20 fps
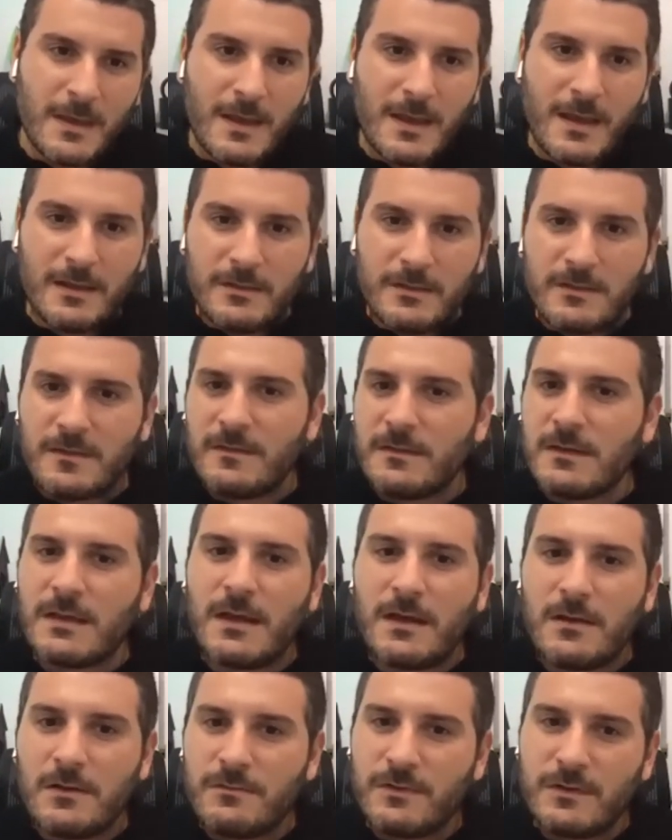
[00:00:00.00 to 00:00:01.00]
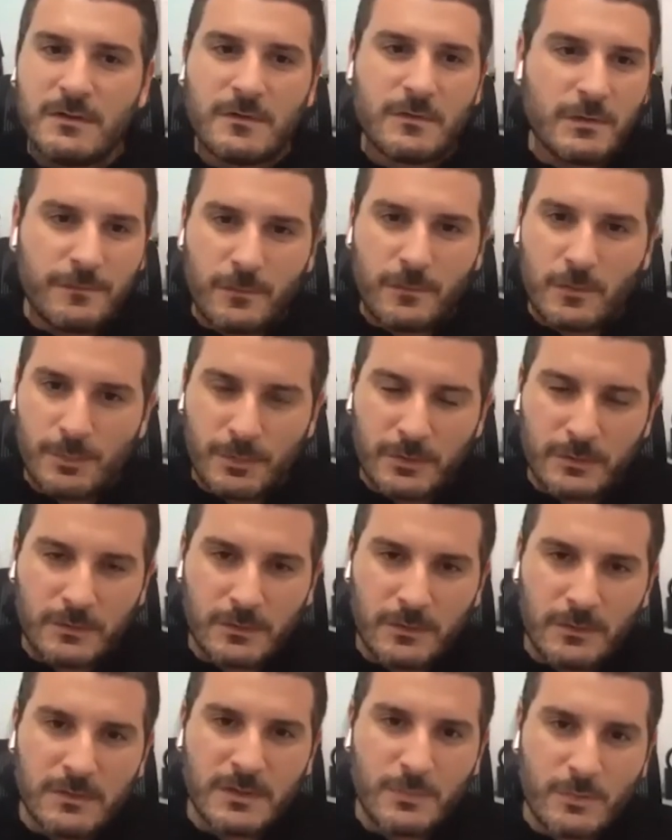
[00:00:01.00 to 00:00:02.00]
And this is the kind of Industry
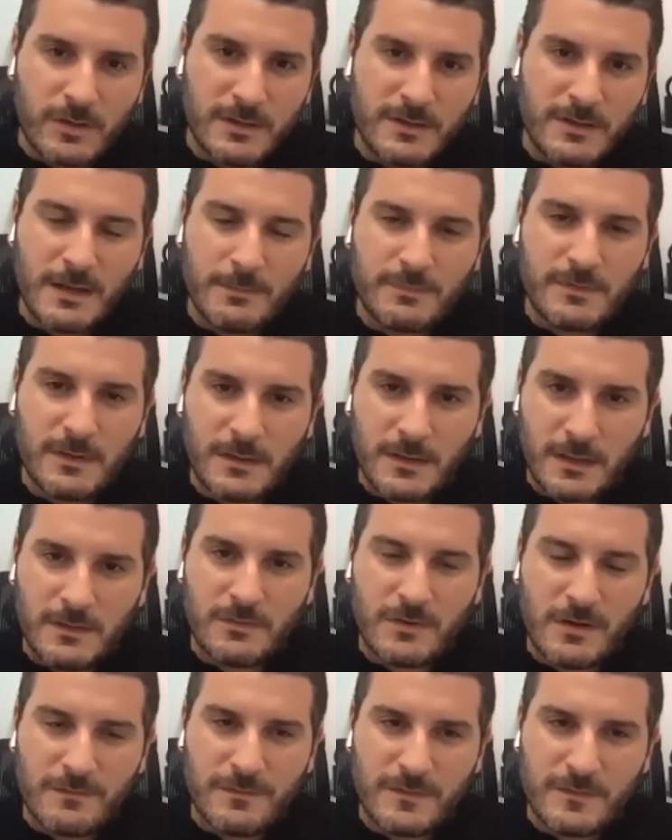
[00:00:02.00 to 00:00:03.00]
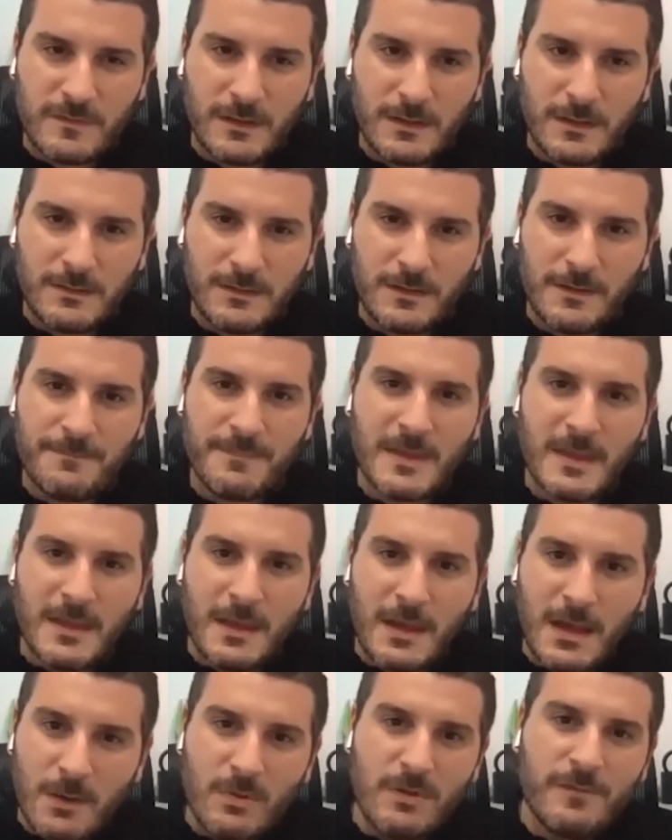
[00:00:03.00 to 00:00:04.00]
4.0 that we're adapting into our facility.
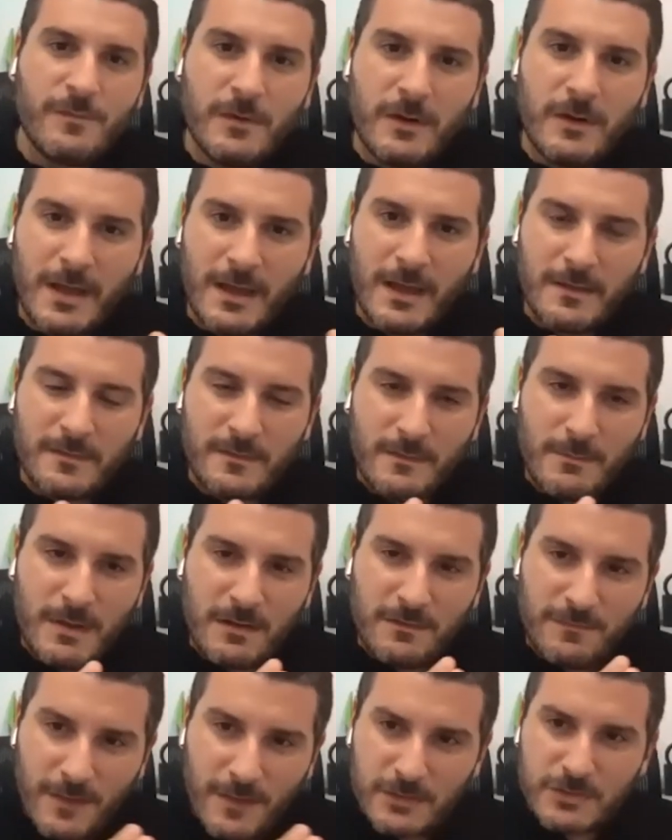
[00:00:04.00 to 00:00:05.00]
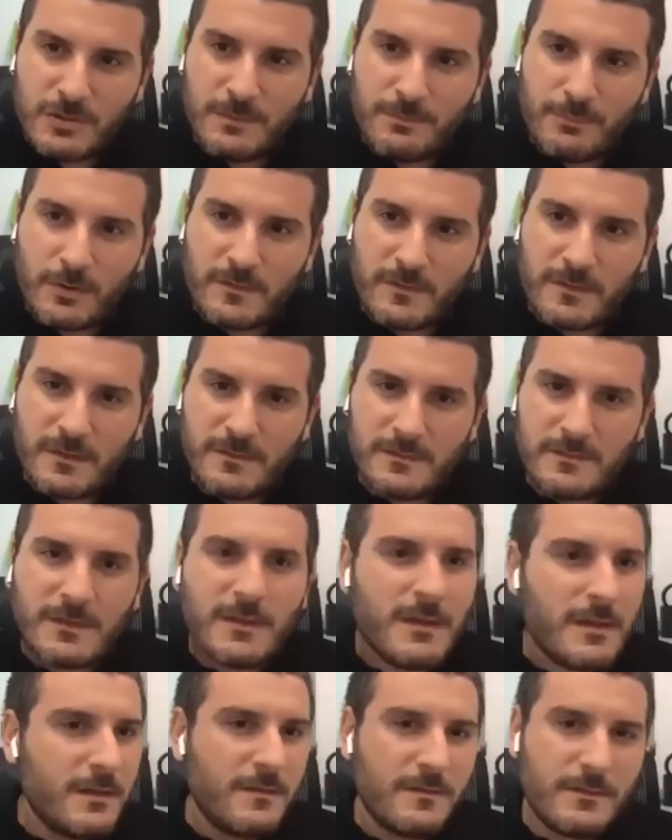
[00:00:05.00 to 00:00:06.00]
However, as a manufacturing process,
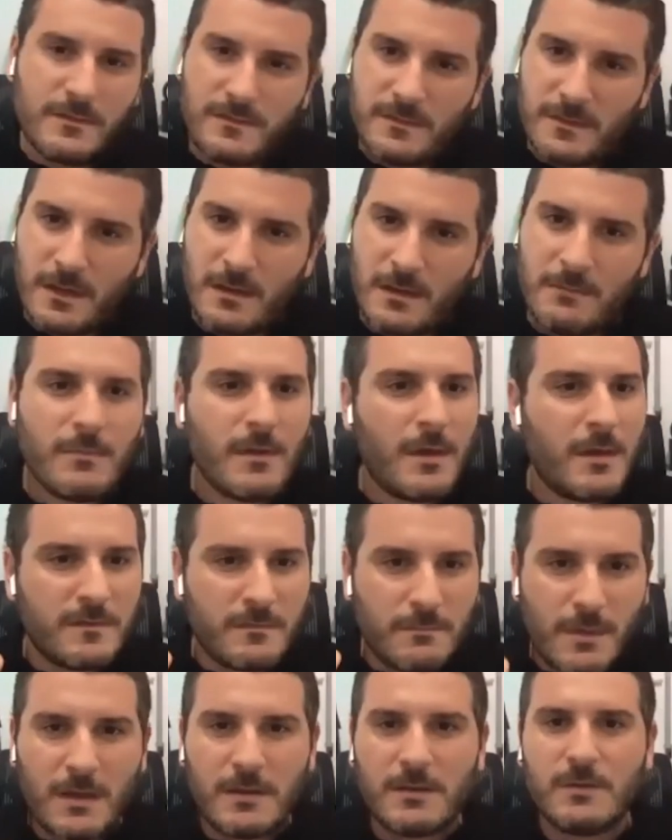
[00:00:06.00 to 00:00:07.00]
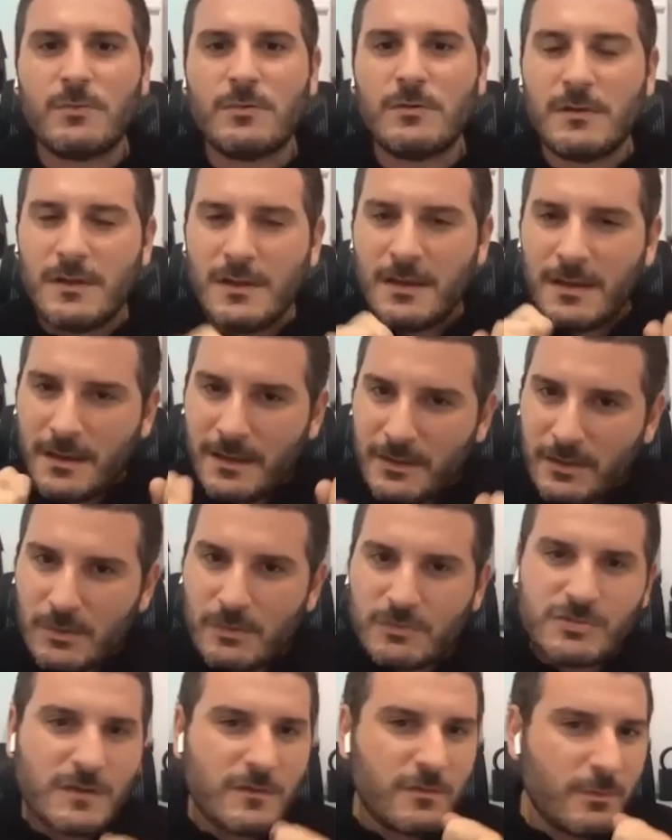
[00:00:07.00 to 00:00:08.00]
it is the same as manual,
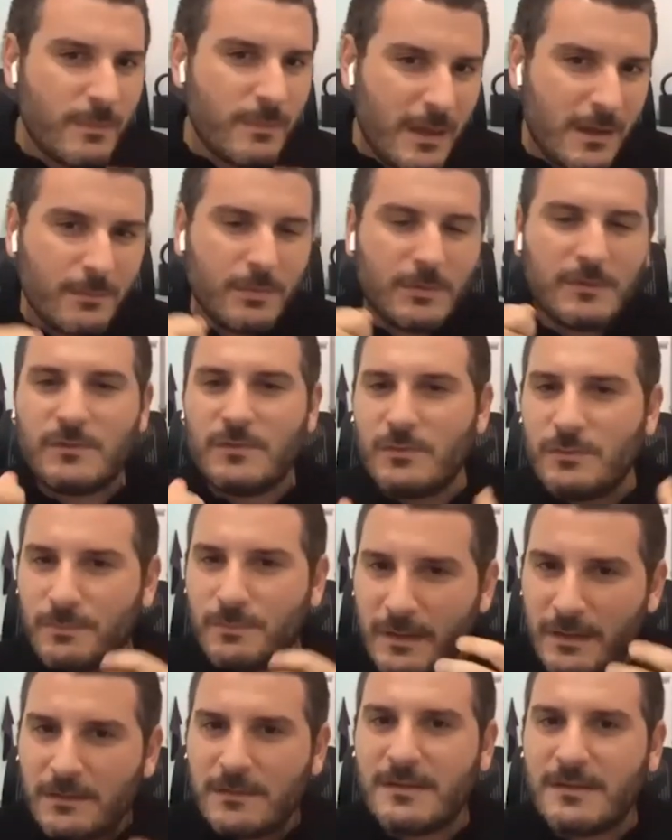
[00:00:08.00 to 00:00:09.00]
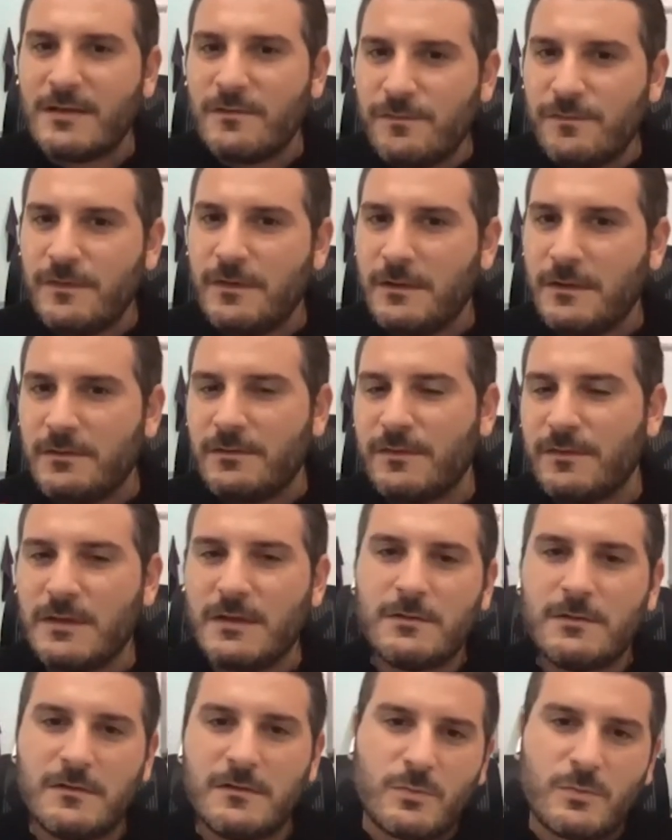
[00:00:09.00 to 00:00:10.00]
just to be able to build and feel the
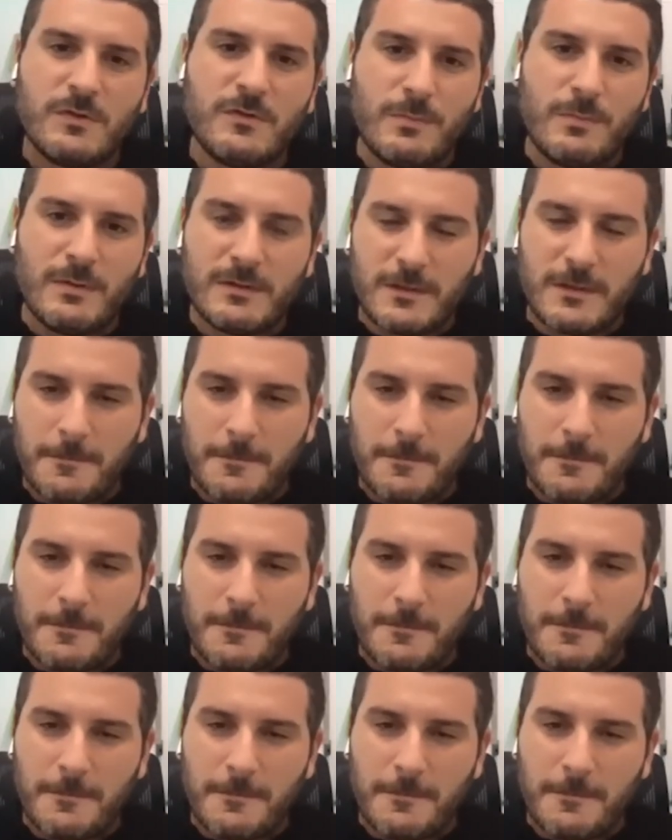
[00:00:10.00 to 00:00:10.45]
vehicles when you build them.